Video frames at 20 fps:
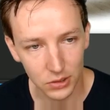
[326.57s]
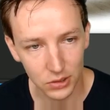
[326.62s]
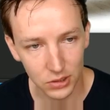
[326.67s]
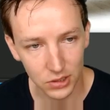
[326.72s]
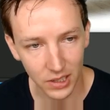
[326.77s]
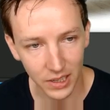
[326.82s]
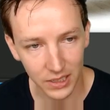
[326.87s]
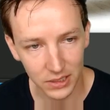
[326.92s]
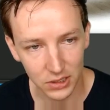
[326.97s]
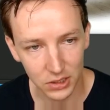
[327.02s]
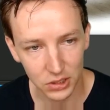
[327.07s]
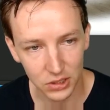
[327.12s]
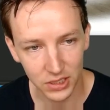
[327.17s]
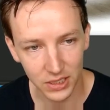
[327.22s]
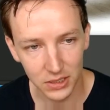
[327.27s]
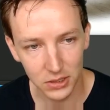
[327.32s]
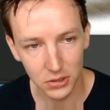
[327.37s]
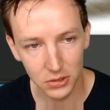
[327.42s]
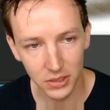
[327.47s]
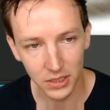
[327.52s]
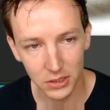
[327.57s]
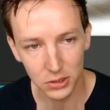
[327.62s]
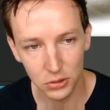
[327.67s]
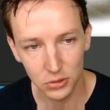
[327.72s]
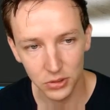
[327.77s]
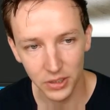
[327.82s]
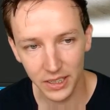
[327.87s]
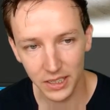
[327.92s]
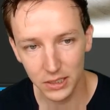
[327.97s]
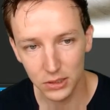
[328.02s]
select the center and
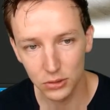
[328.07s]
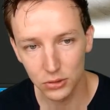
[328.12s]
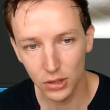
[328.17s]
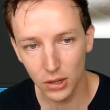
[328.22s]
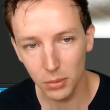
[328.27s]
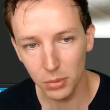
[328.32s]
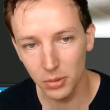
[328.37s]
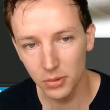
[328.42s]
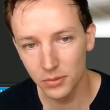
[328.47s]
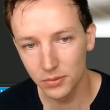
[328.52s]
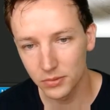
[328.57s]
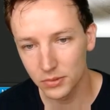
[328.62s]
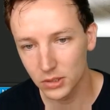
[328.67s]
drag and drop